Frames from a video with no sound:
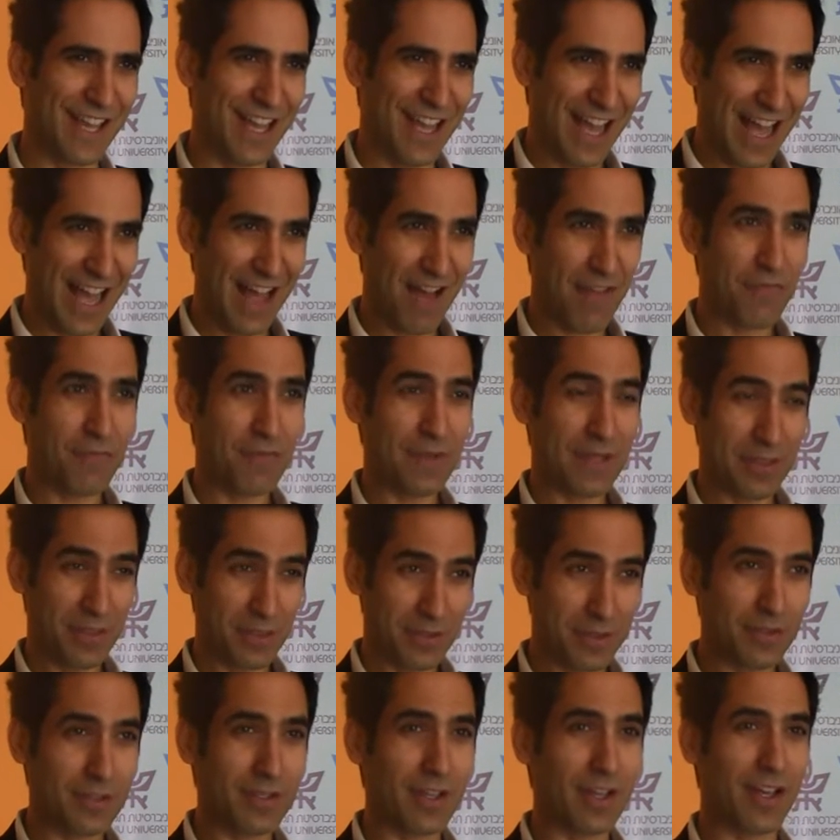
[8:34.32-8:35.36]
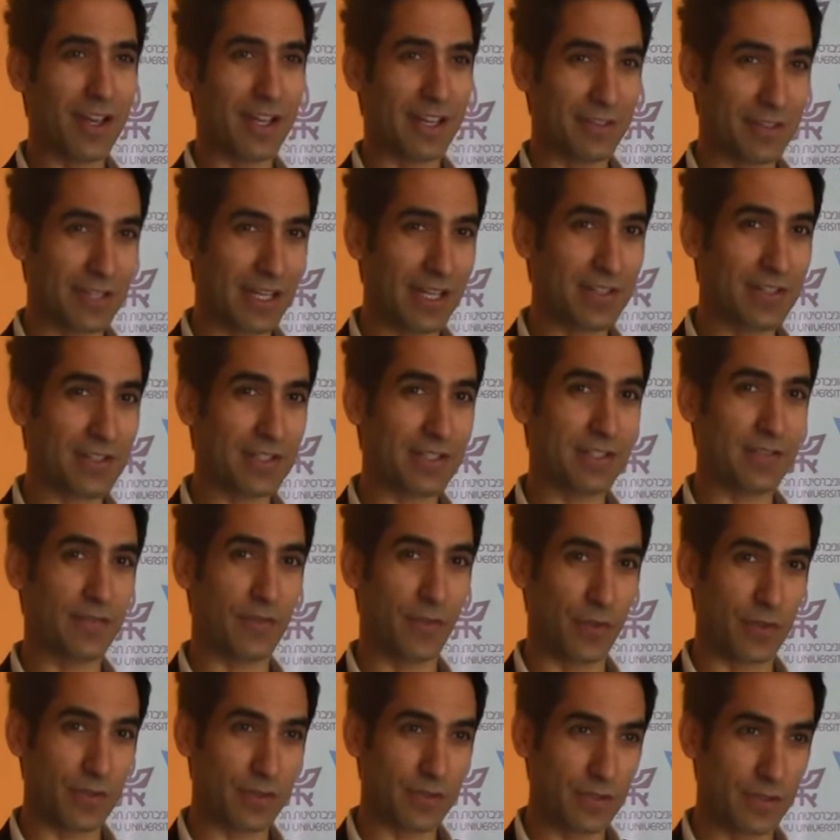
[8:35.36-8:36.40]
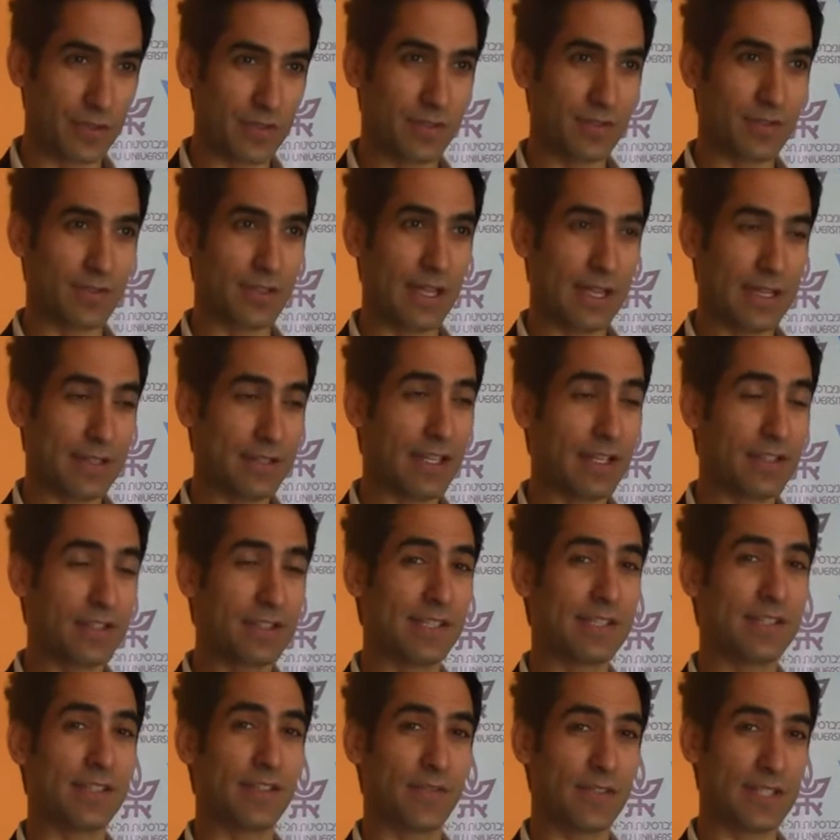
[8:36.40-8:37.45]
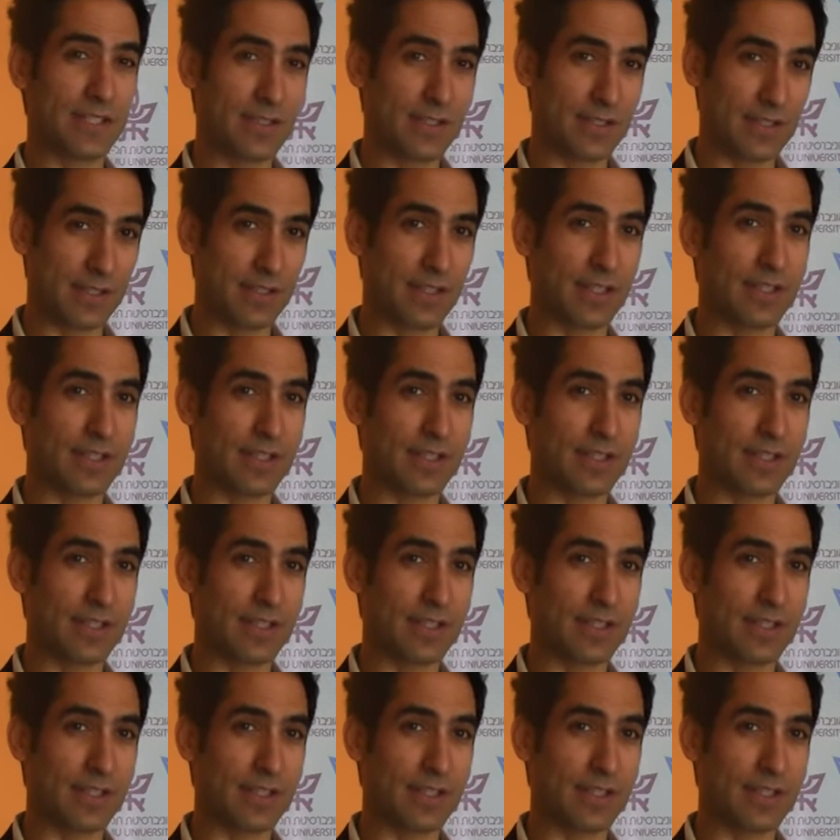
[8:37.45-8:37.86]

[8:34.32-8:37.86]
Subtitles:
I've been to the intelligence services in